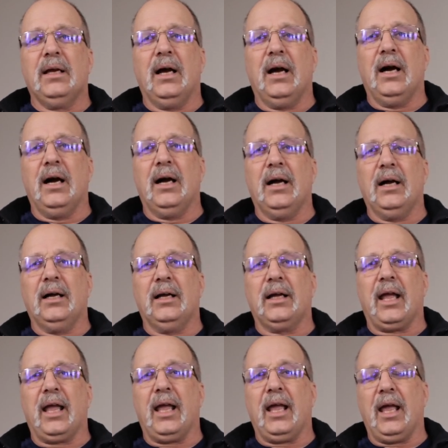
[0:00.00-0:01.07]

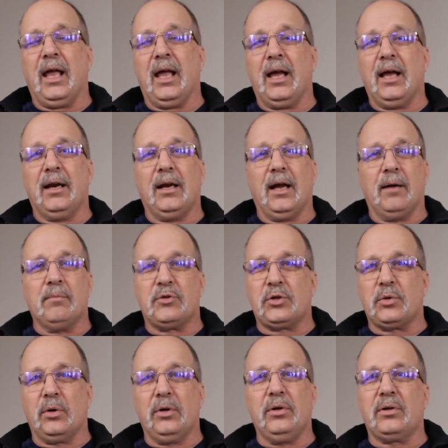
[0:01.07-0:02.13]
And I'm
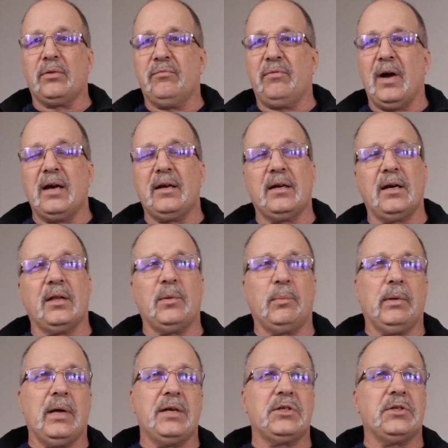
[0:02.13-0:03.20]
sure you can find it other
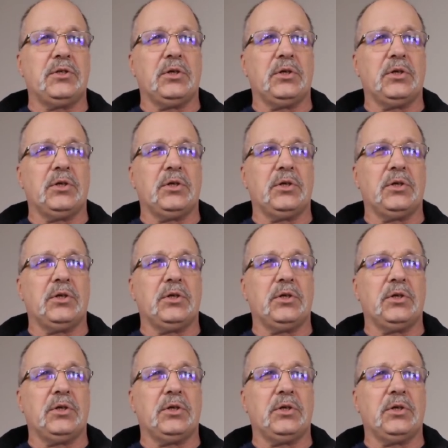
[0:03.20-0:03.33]
places.